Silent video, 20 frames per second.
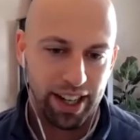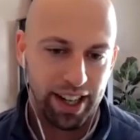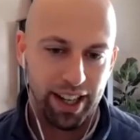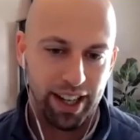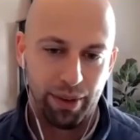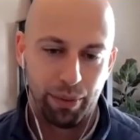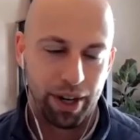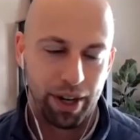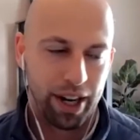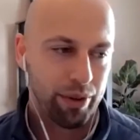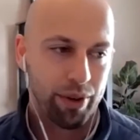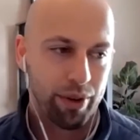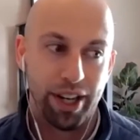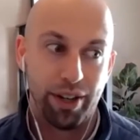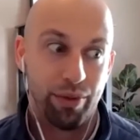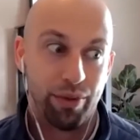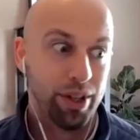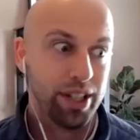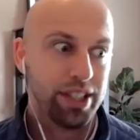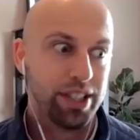And when I
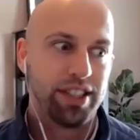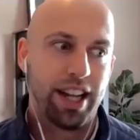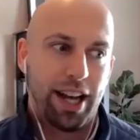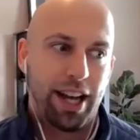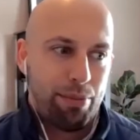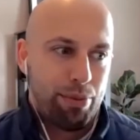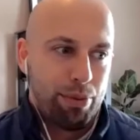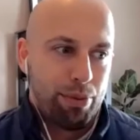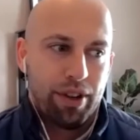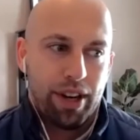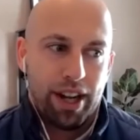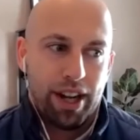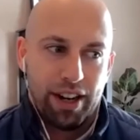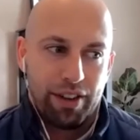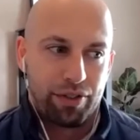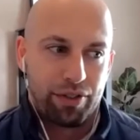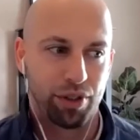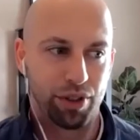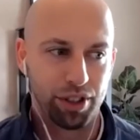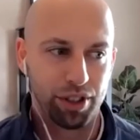read Rich Dad Poor Dad,
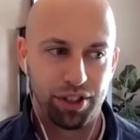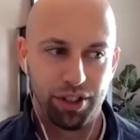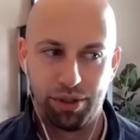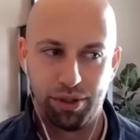of course,